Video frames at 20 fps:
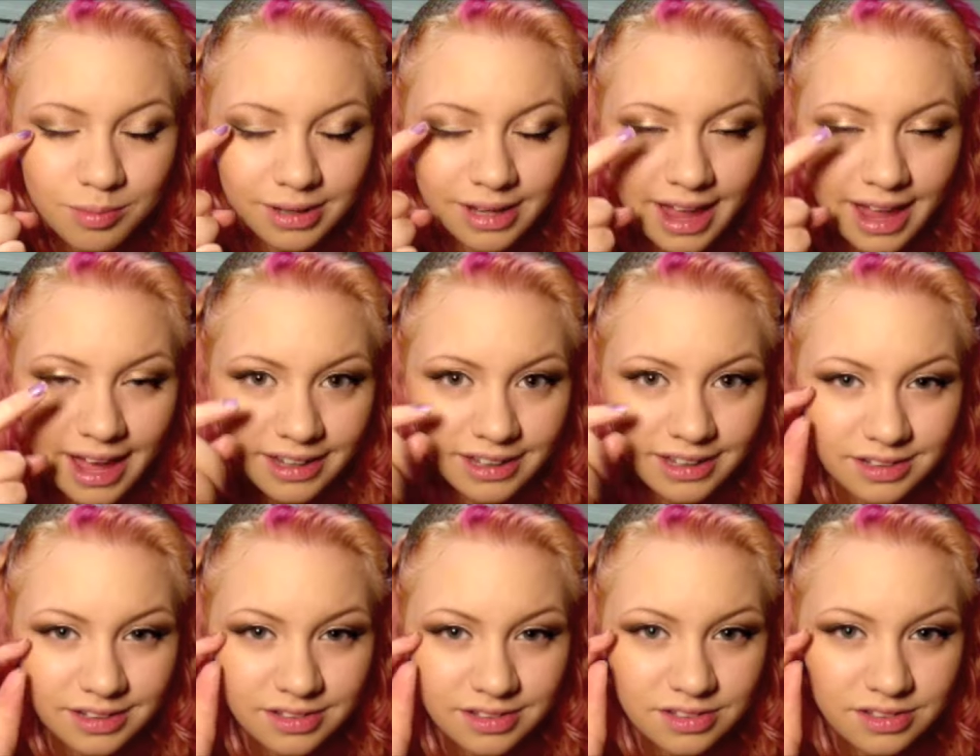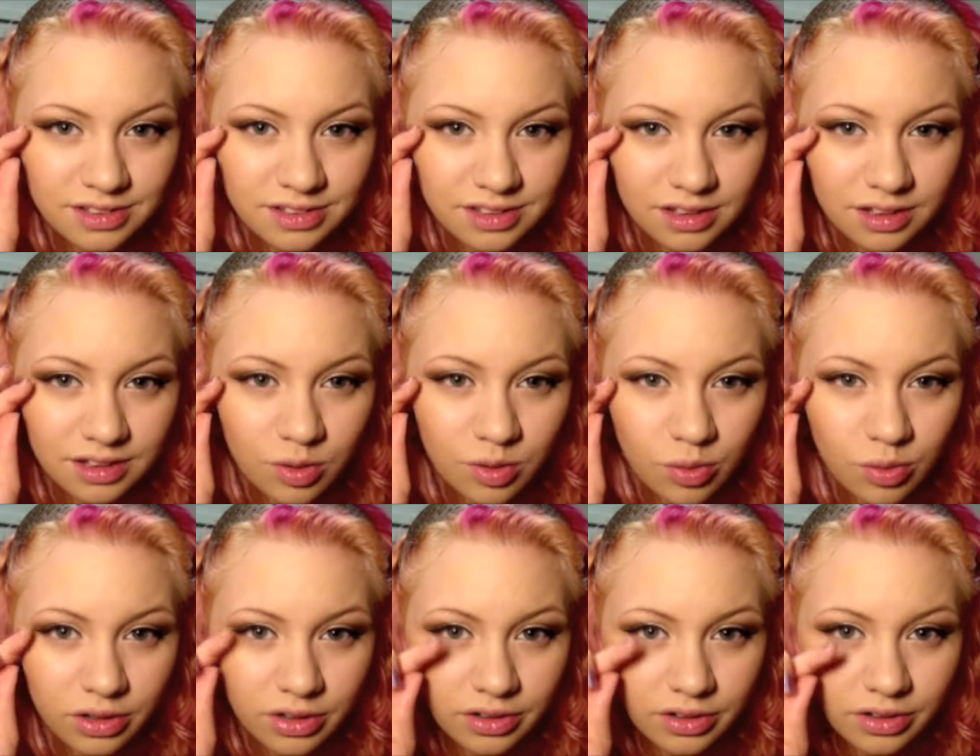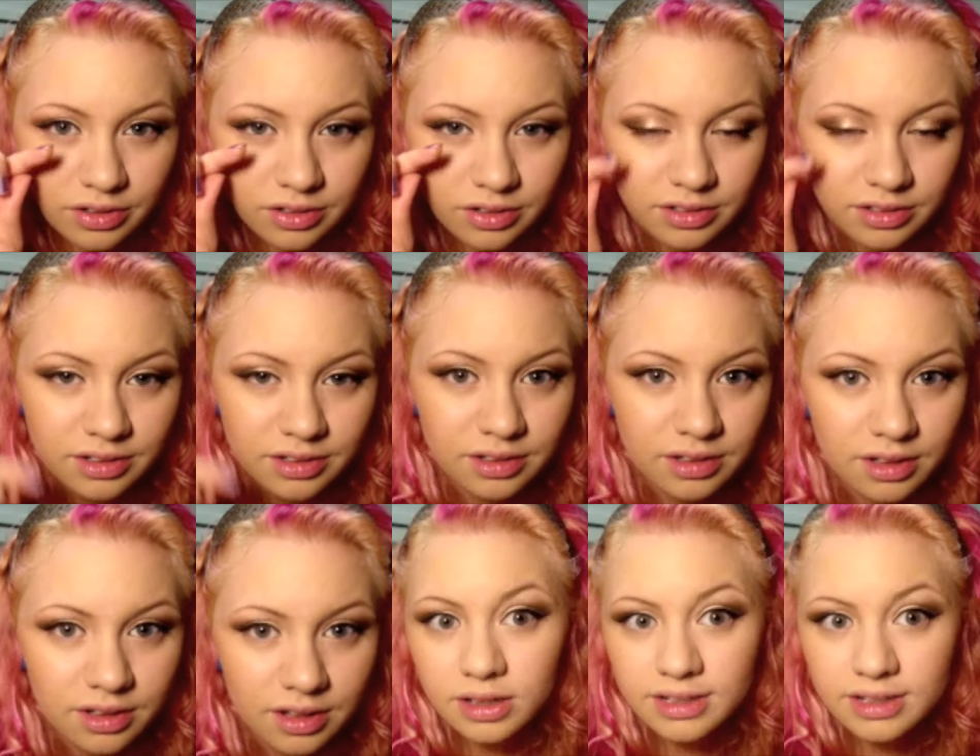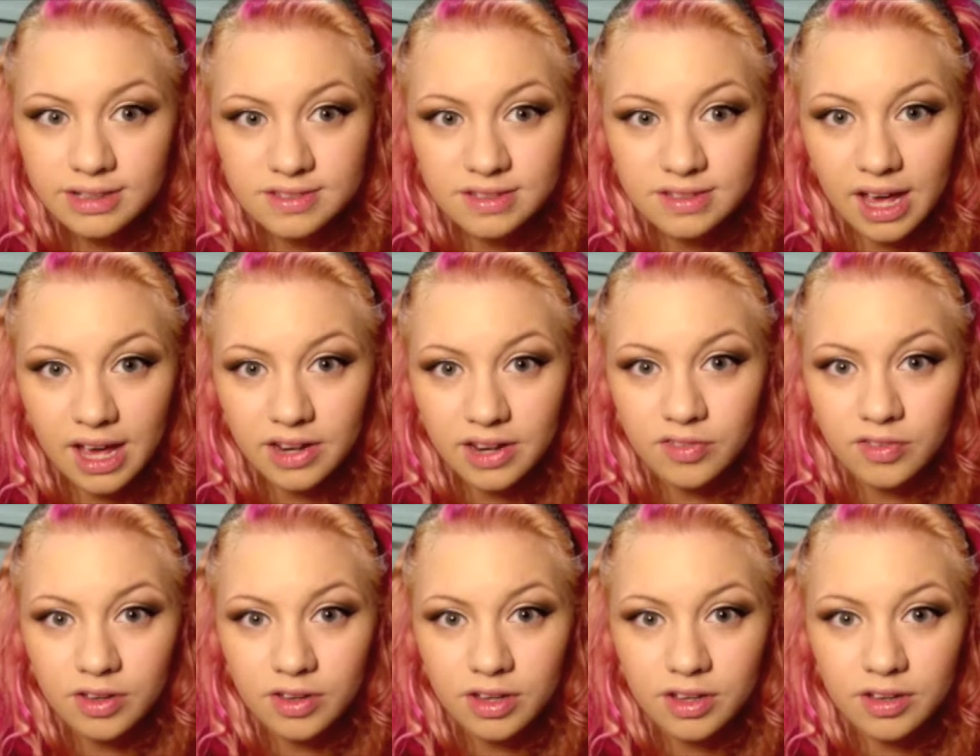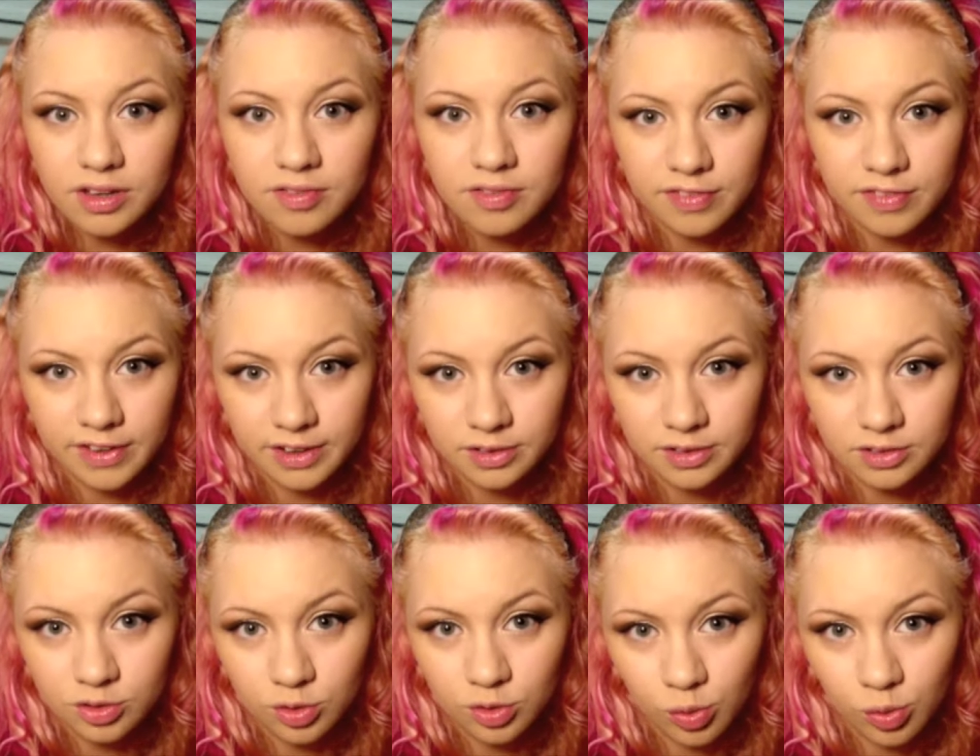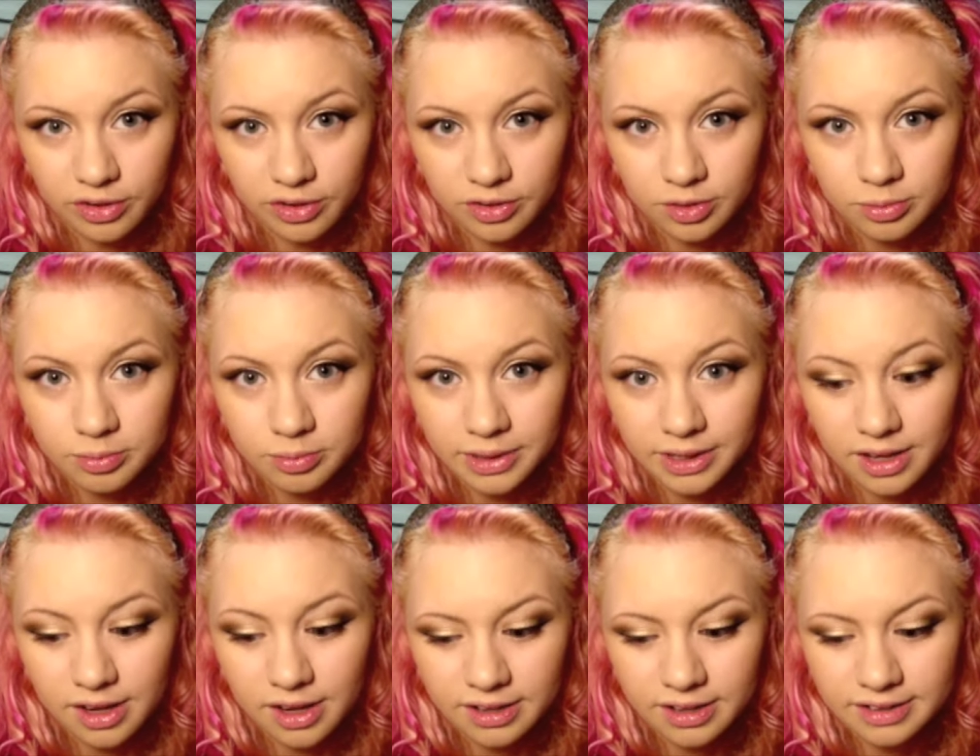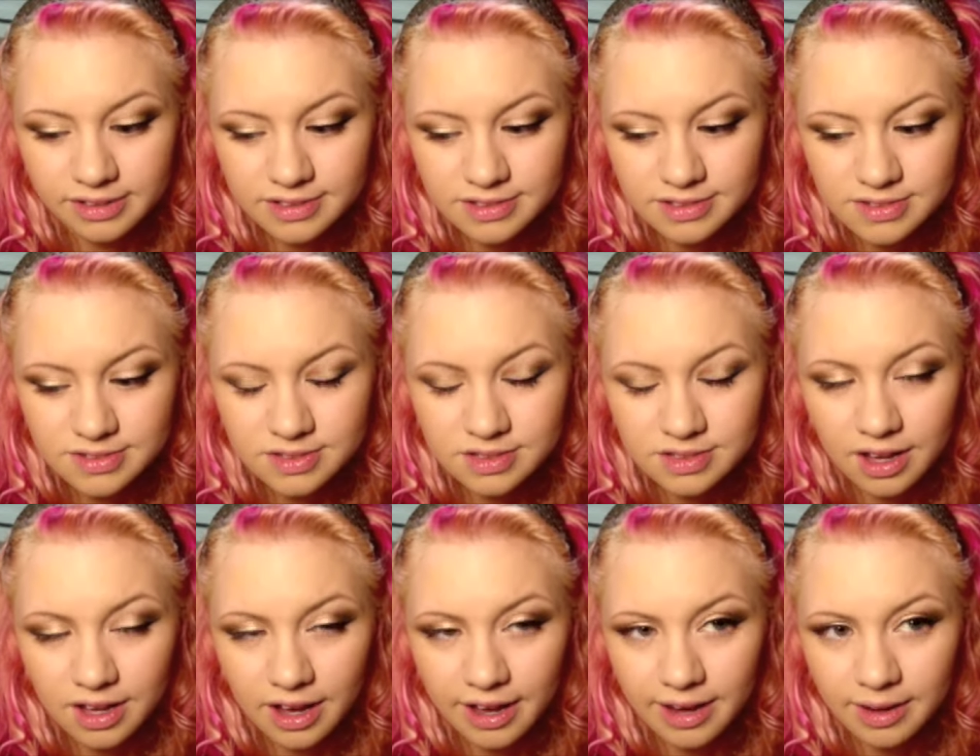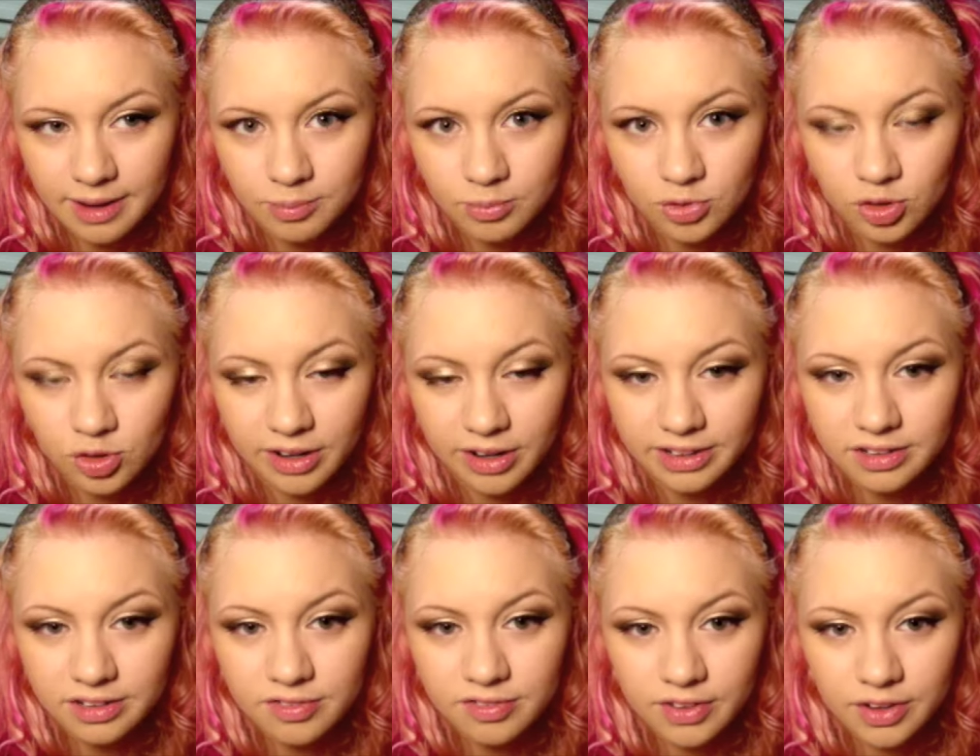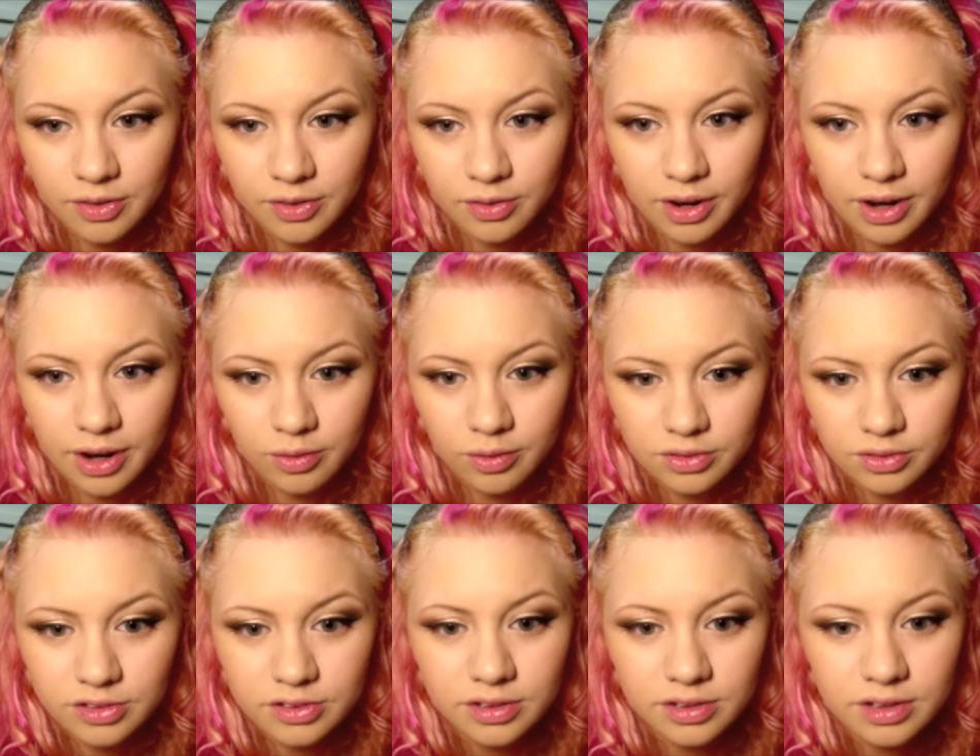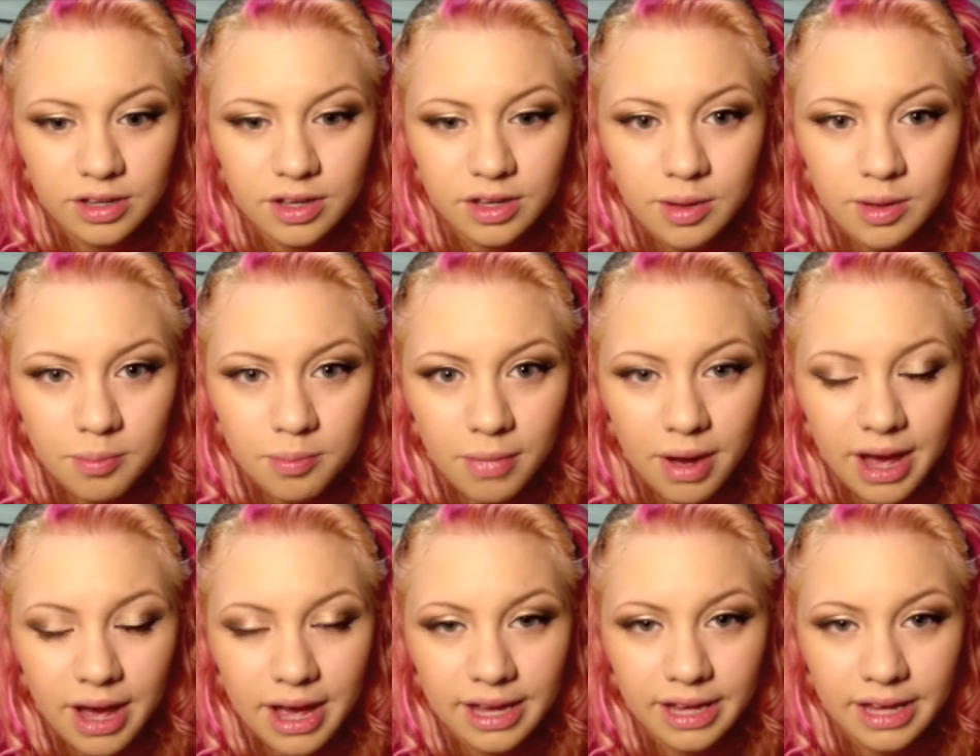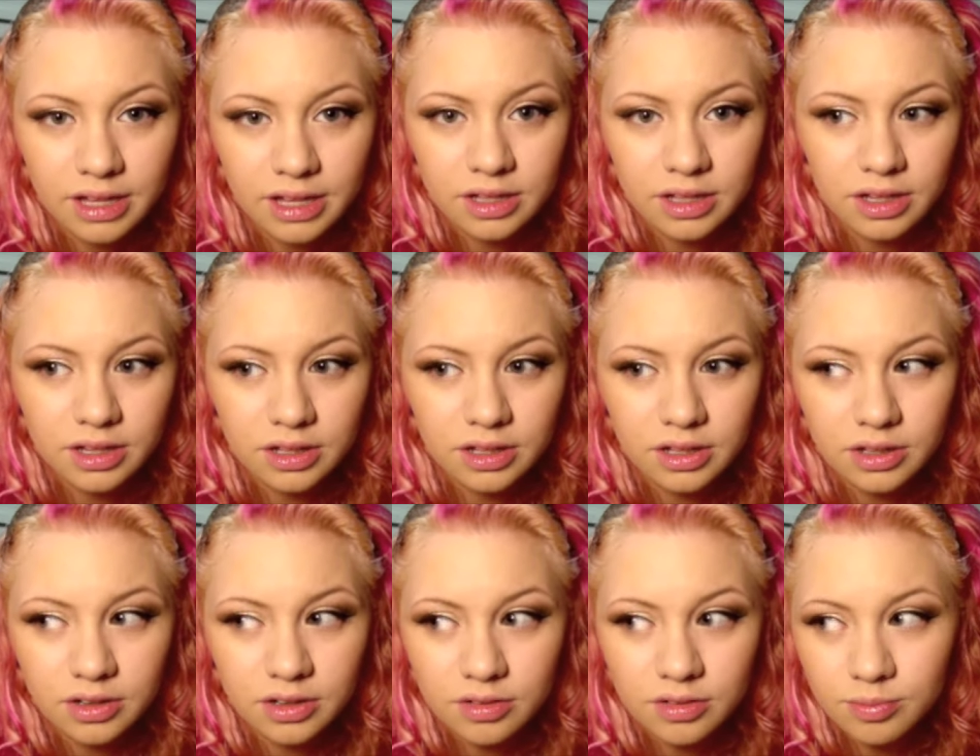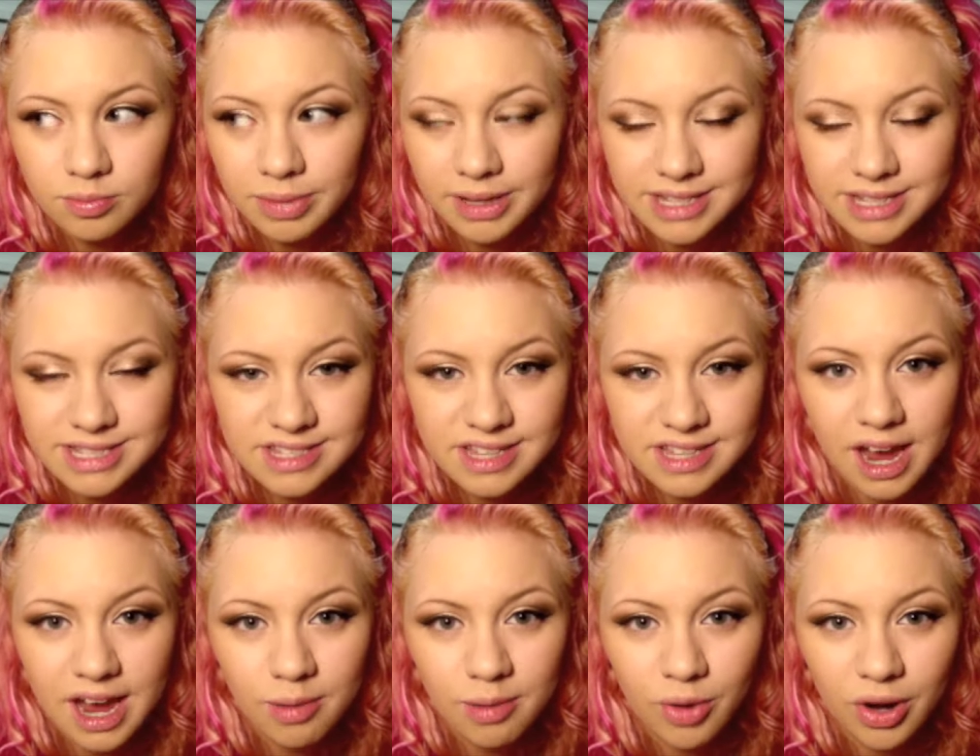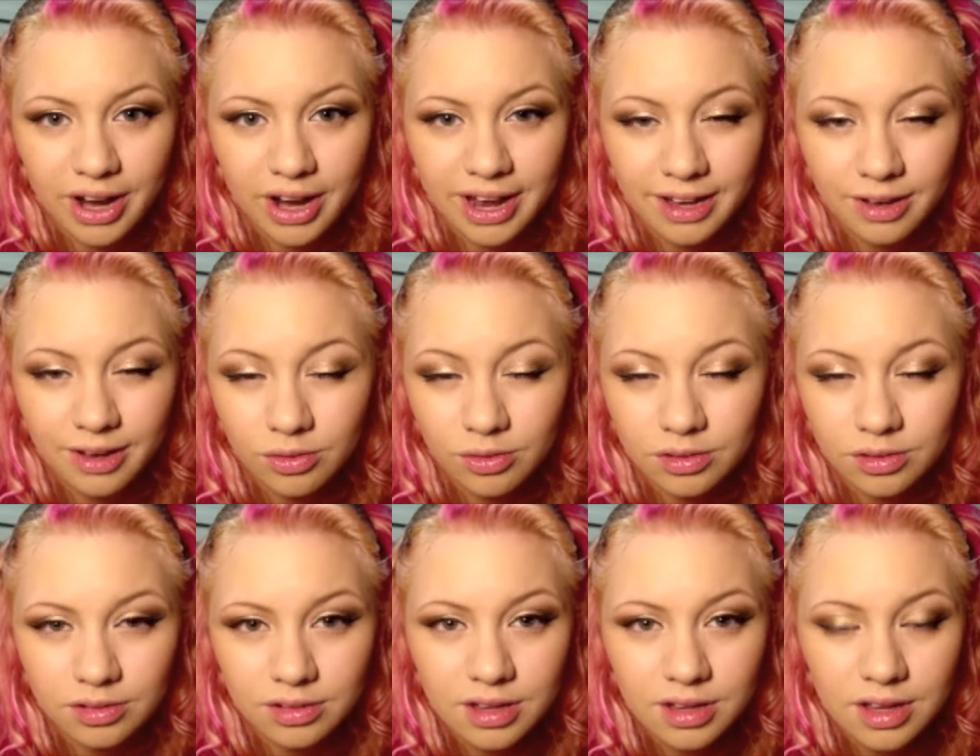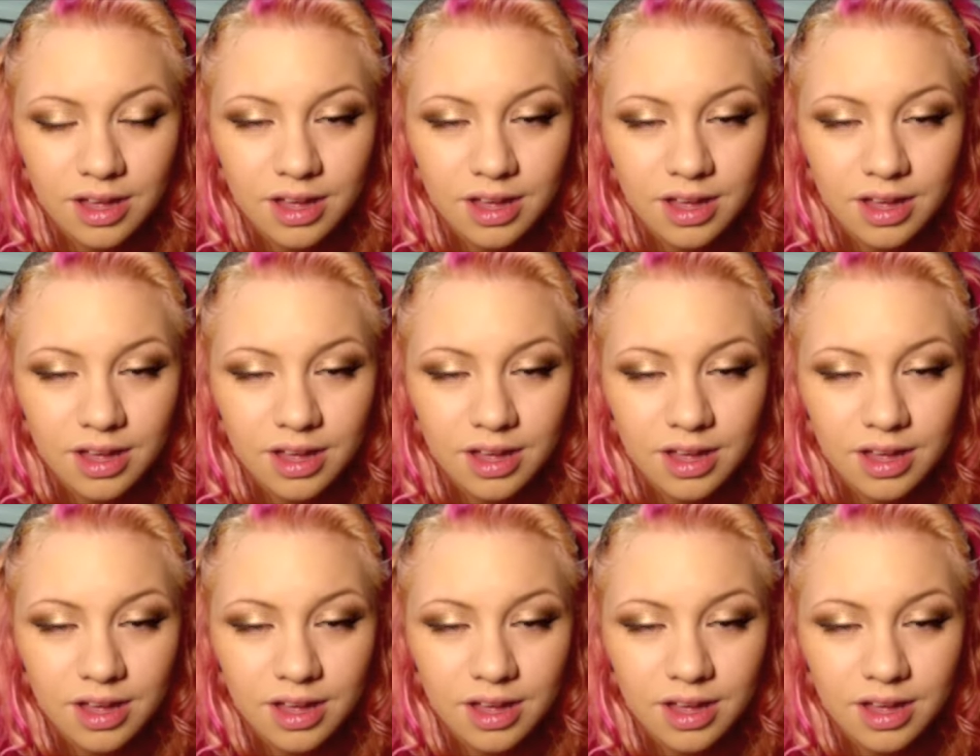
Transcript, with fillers: blackness in the corner. It's kind of a fail tutorial because I'm trying to figure out my best camera angle.